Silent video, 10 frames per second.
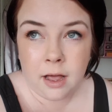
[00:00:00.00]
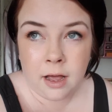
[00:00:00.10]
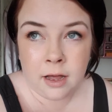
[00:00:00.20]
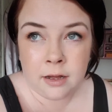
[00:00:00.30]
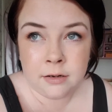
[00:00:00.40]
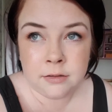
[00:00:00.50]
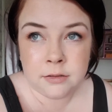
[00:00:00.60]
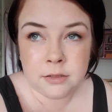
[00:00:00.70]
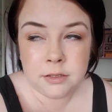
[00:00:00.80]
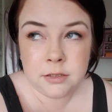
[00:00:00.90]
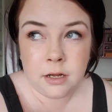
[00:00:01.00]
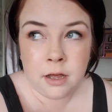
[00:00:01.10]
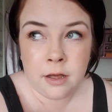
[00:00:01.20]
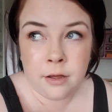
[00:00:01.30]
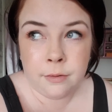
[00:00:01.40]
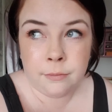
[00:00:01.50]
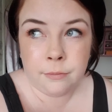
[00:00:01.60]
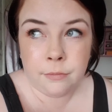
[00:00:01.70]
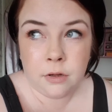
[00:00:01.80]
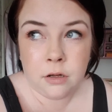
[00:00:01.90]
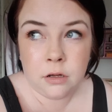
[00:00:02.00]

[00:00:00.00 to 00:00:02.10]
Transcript: and um